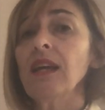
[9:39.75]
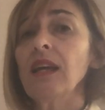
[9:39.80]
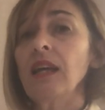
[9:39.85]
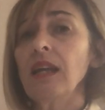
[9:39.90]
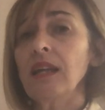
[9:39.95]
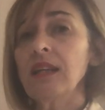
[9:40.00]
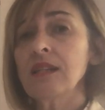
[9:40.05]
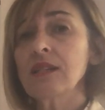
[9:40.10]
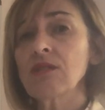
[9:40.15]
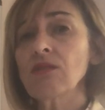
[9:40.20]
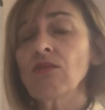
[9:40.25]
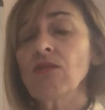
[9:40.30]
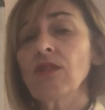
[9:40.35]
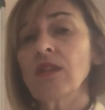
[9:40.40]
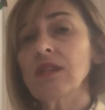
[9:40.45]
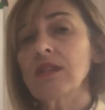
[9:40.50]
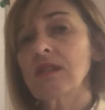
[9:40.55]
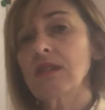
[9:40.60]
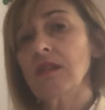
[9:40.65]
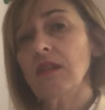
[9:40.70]
easel
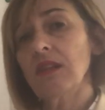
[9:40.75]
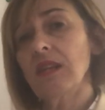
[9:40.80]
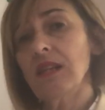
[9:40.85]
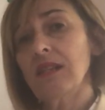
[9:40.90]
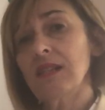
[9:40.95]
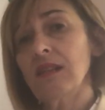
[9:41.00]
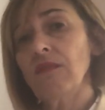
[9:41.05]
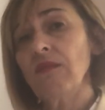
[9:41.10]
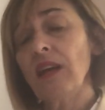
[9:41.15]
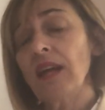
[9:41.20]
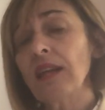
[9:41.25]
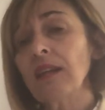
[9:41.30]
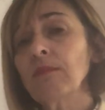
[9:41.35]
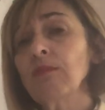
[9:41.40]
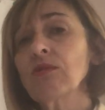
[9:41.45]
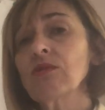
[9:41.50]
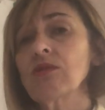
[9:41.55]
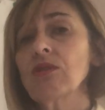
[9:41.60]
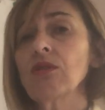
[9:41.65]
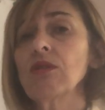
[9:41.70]
that's
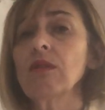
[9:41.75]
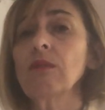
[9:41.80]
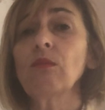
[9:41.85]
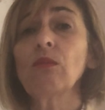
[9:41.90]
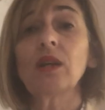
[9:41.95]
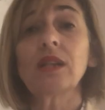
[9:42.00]
available to them,